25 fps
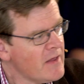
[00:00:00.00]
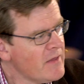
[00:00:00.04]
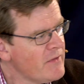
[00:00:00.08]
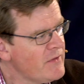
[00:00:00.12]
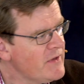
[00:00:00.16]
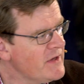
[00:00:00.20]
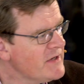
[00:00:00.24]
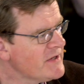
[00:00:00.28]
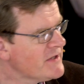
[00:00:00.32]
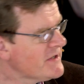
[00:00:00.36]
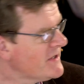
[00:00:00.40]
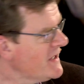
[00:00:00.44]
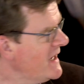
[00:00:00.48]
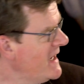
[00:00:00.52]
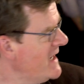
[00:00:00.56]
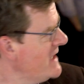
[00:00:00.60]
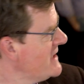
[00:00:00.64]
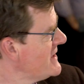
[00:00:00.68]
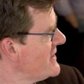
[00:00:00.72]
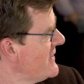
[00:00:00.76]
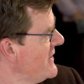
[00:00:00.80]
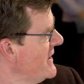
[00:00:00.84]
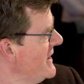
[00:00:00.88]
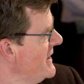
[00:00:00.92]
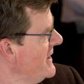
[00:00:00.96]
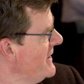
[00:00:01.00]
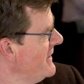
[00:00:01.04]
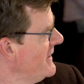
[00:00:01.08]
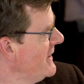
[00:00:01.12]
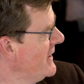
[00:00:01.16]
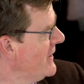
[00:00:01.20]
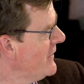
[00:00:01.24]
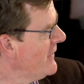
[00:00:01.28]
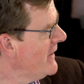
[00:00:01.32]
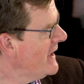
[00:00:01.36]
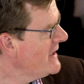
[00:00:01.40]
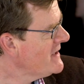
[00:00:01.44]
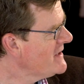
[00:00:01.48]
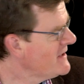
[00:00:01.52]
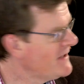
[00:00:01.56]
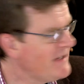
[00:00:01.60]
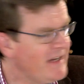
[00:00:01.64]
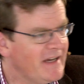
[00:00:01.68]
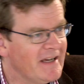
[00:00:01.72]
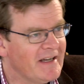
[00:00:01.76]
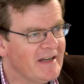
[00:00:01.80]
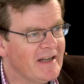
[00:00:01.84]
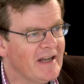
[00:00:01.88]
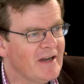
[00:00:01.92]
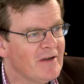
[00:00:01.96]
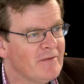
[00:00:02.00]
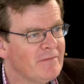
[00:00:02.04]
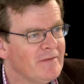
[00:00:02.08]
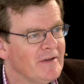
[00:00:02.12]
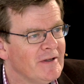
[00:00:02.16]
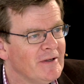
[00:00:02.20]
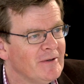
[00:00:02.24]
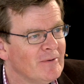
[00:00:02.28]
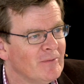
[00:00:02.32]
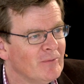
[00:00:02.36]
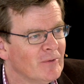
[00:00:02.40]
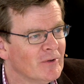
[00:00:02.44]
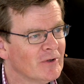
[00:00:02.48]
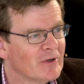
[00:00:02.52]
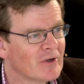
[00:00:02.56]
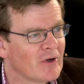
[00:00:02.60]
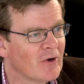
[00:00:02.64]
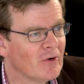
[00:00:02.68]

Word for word: This is the you know, SDN NFV World